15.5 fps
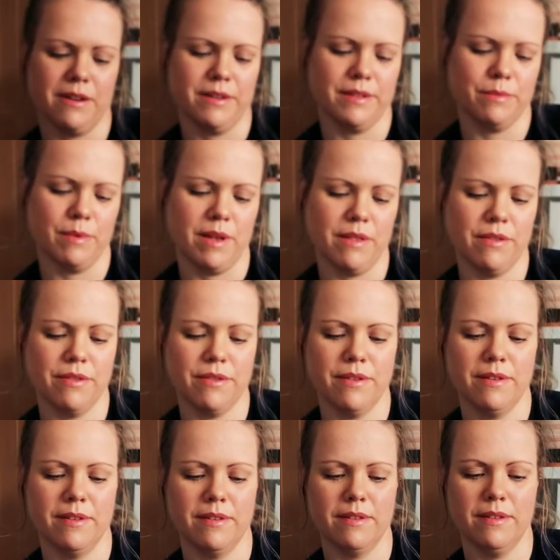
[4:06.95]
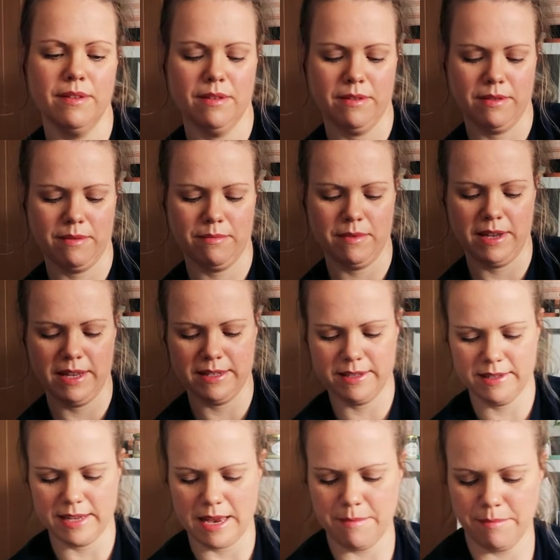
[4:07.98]
goes with, it's
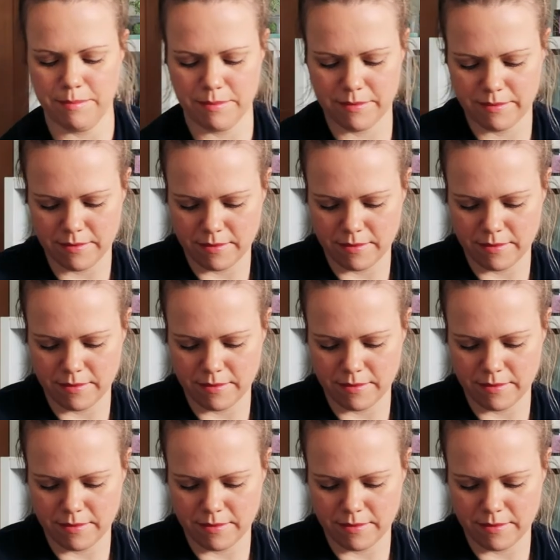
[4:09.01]
the same